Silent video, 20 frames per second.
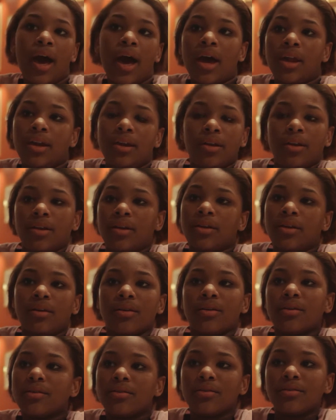I didn't,
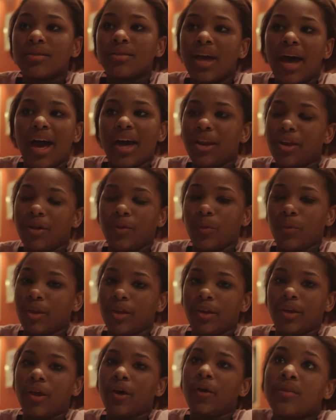I didn't
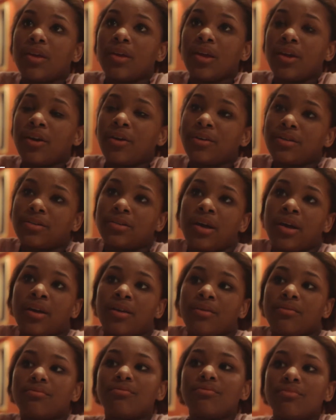really know. Here it's like
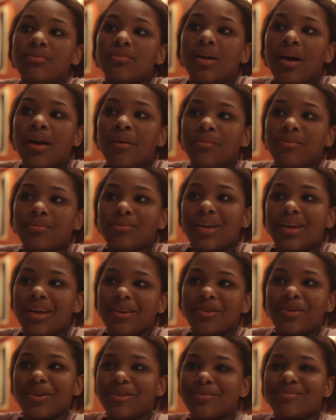I'm, I
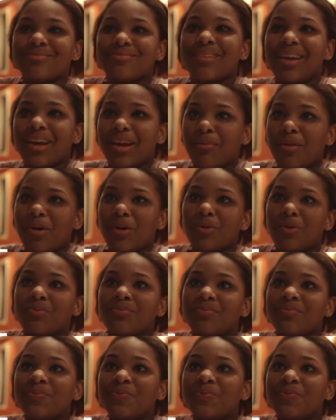don't know, like I'm home.